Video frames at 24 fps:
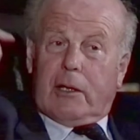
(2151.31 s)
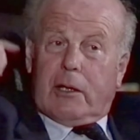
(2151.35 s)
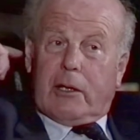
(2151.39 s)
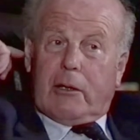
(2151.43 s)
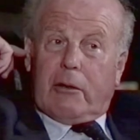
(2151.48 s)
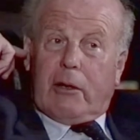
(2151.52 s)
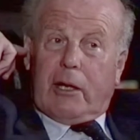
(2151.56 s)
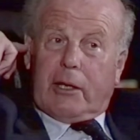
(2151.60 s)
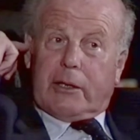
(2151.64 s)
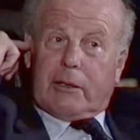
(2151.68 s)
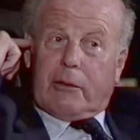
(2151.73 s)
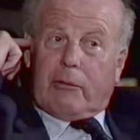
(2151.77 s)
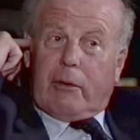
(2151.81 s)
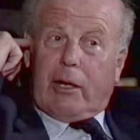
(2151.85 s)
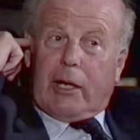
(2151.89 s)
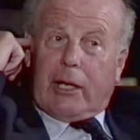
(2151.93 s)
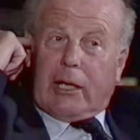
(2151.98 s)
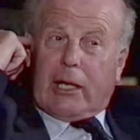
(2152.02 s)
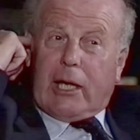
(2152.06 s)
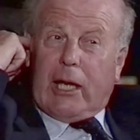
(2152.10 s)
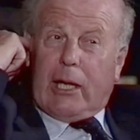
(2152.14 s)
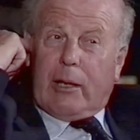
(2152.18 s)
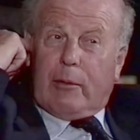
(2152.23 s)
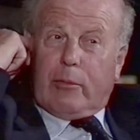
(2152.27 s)
you had to run a
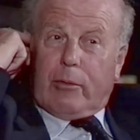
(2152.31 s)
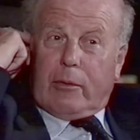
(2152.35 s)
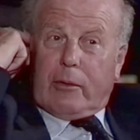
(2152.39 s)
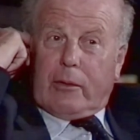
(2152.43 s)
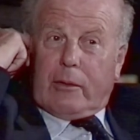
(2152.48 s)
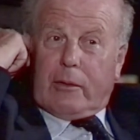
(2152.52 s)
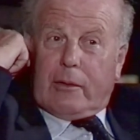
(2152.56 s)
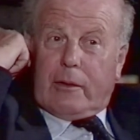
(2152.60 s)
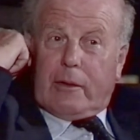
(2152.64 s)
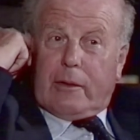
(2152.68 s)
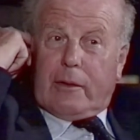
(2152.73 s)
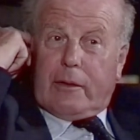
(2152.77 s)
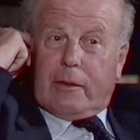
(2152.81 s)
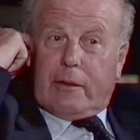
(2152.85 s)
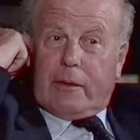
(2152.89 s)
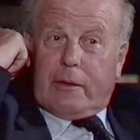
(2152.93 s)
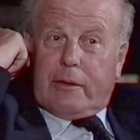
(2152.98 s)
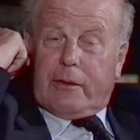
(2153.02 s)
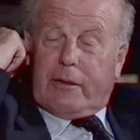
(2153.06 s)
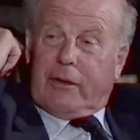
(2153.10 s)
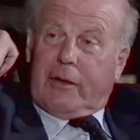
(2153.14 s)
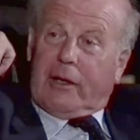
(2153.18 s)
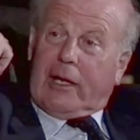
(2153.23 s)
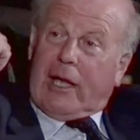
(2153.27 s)
cable
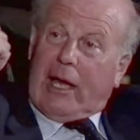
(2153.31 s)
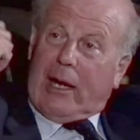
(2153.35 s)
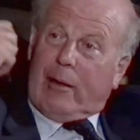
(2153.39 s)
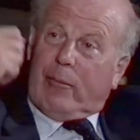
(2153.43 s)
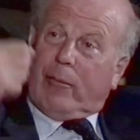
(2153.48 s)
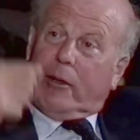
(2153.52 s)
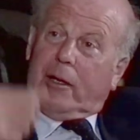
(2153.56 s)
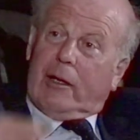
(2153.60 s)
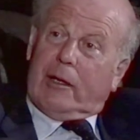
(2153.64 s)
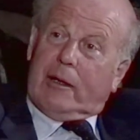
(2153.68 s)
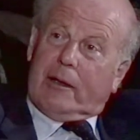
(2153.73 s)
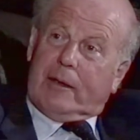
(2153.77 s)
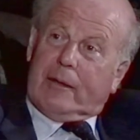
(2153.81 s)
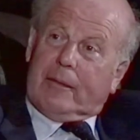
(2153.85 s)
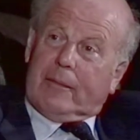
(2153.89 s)
to the camera.